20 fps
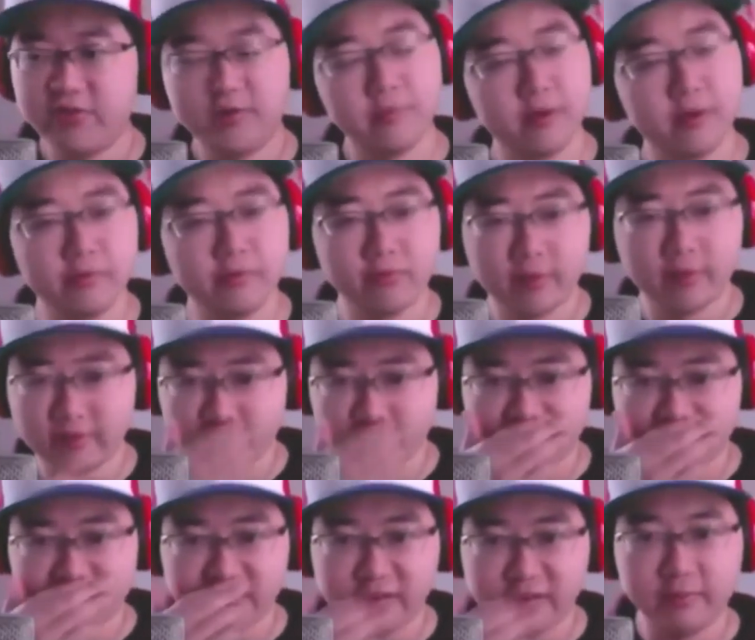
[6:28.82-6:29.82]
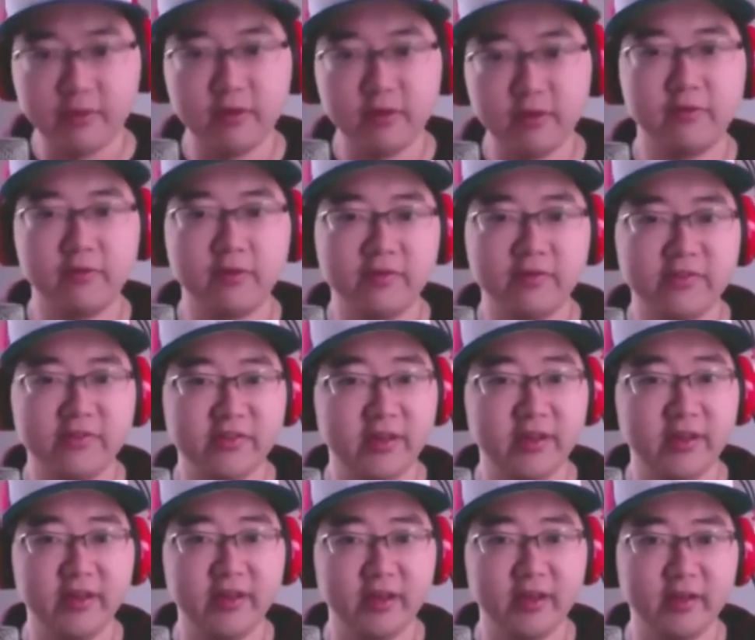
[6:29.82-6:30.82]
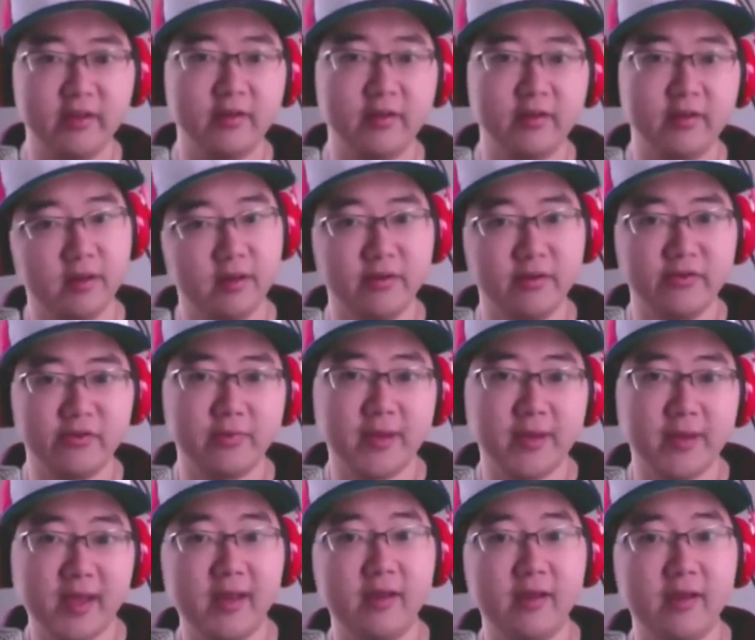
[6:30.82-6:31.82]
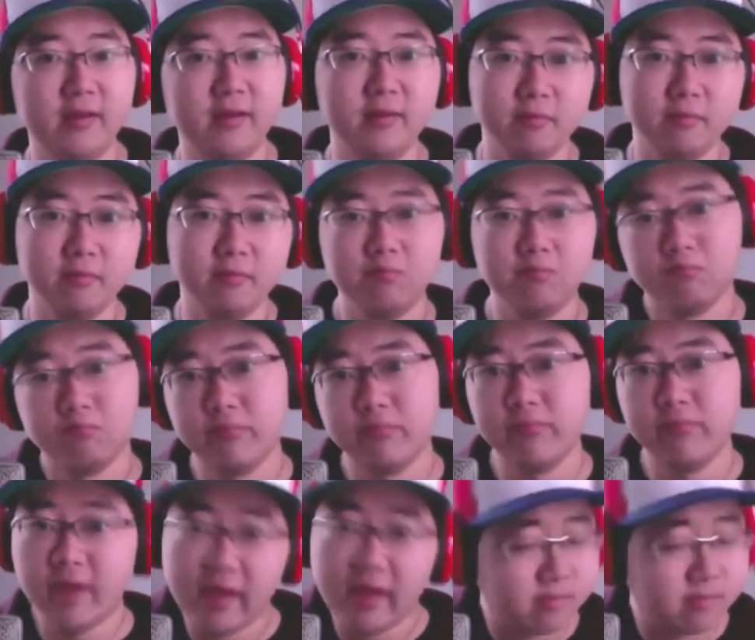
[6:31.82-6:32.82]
both went to the same university in Japan. And